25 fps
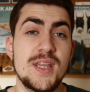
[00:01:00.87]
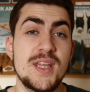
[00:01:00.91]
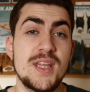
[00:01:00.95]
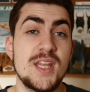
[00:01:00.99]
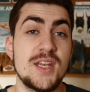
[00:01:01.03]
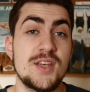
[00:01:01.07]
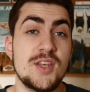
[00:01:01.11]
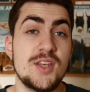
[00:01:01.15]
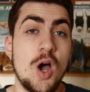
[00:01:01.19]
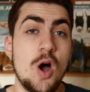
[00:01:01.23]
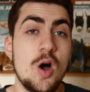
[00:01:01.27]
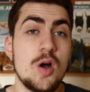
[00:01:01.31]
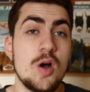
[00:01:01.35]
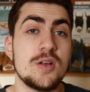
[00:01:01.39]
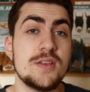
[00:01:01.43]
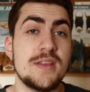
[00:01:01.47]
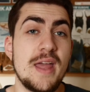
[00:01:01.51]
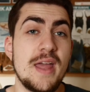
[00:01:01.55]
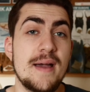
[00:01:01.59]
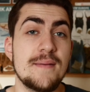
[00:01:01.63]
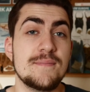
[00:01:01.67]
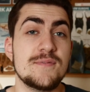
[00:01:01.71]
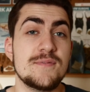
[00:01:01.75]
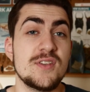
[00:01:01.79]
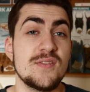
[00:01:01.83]
in the dark
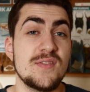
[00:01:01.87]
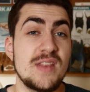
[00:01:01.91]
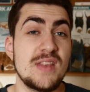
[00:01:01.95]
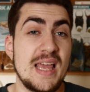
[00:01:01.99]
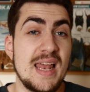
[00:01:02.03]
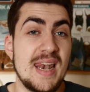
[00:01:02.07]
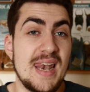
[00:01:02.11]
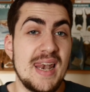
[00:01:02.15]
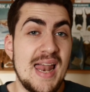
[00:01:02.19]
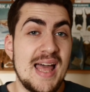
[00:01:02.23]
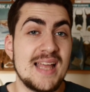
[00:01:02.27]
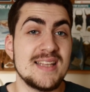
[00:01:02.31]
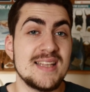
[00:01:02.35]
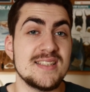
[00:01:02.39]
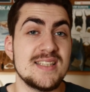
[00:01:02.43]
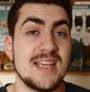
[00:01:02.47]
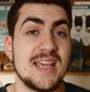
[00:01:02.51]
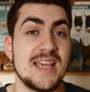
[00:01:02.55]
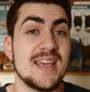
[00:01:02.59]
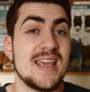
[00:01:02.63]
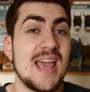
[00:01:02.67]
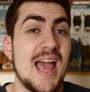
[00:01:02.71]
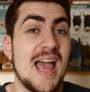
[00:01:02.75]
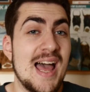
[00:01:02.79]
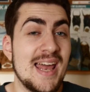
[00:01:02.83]
depths of the
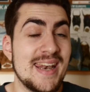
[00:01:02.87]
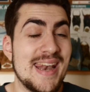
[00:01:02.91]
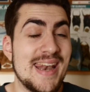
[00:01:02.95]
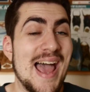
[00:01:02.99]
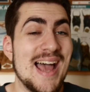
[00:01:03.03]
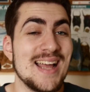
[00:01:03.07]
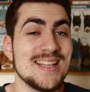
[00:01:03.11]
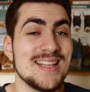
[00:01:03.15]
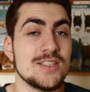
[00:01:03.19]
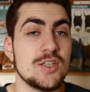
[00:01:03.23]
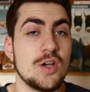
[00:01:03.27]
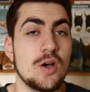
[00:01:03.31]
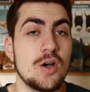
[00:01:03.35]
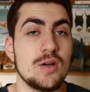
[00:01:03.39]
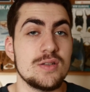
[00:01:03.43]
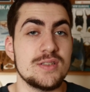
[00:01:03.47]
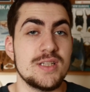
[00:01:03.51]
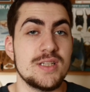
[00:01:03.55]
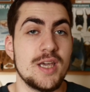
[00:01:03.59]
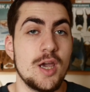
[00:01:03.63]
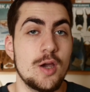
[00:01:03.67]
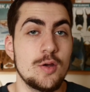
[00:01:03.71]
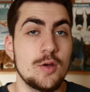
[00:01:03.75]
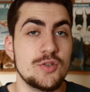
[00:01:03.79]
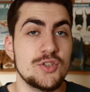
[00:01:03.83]
Atlantic and
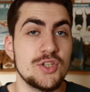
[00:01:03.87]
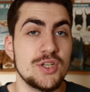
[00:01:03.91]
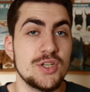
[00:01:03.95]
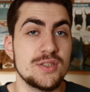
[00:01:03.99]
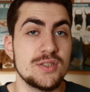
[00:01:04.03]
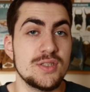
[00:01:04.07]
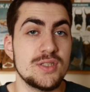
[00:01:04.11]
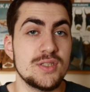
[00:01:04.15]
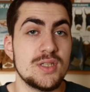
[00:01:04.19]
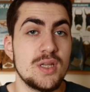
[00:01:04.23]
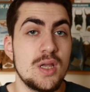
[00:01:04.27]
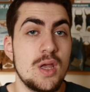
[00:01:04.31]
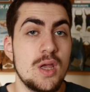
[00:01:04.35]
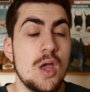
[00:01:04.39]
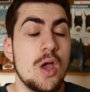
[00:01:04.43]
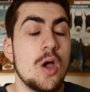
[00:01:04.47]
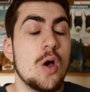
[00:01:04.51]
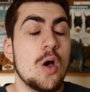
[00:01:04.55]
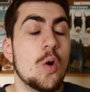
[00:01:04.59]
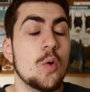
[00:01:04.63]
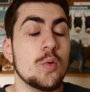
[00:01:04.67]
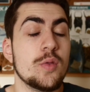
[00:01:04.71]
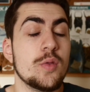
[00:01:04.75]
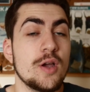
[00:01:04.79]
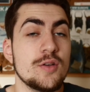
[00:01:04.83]
Antarctic oceans,
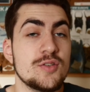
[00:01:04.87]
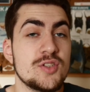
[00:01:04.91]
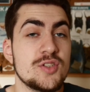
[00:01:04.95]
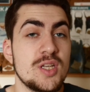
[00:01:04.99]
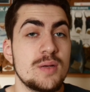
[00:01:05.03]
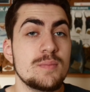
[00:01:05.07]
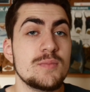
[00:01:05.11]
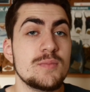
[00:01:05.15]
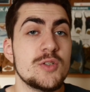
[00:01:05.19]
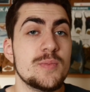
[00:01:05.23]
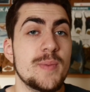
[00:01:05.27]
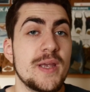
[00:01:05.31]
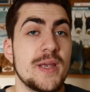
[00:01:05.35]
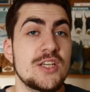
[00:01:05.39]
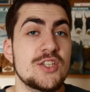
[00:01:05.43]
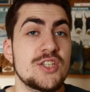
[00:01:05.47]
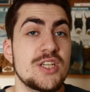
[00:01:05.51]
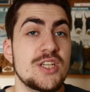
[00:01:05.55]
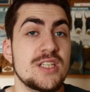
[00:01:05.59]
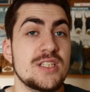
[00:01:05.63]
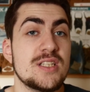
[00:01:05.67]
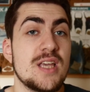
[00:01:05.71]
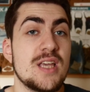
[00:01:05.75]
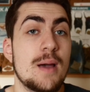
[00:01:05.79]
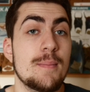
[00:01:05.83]
although some
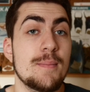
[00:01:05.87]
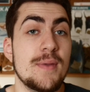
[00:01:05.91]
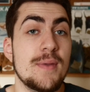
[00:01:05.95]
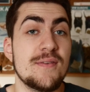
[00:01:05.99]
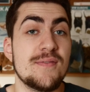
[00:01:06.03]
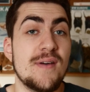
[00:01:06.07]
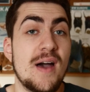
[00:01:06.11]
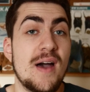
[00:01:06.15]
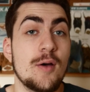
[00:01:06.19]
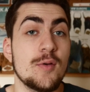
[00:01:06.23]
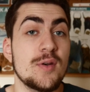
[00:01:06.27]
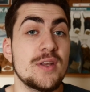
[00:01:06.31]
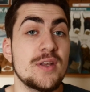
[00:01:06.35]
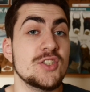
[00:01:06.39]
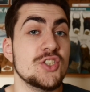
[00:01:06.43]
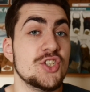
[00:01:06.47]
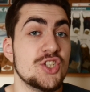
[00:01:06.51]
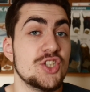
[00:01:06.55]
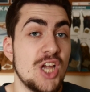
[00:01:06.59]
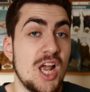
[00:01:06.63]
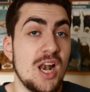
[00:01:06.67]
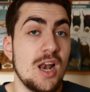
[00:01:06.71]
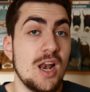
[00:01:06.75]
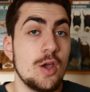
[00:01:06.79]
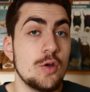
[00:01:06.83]
species can be found in
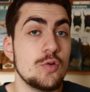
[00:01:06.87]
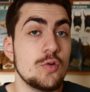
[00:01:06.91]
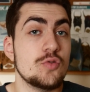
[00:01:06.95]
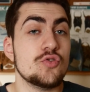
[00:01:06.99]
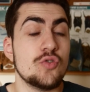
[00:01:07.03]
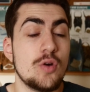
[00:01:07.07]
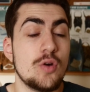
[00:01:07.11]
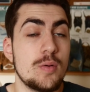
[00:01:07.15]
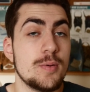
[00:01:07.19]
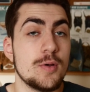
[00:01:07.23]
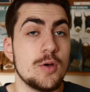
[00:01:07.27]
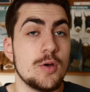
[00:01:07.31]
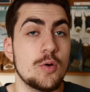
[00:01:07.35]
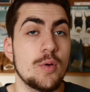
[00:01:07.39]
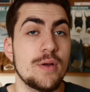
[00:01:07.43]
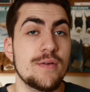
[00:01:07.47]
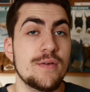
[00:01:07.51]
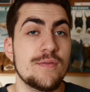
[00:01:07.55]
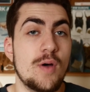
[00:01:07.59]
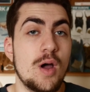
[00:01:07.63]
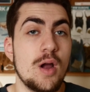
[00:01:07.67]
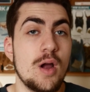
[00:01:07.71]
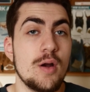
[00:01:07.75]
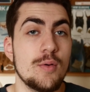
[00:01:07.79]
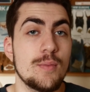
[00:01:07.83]
shallow tropical
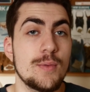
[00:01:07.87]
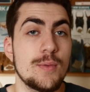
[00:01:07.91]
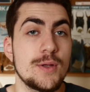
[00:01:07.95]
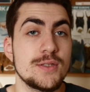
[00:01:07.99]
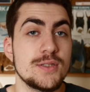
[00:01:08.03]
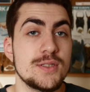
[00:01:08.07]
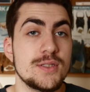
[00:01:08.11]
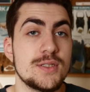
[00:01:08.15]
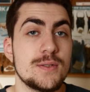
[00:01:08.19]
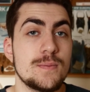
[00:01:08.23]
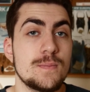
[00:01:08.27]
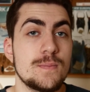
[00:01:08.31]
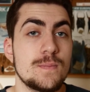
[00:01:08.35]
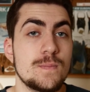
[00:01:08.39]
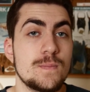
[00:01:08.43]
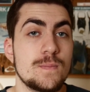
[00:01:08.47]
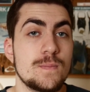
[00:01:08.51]
environments.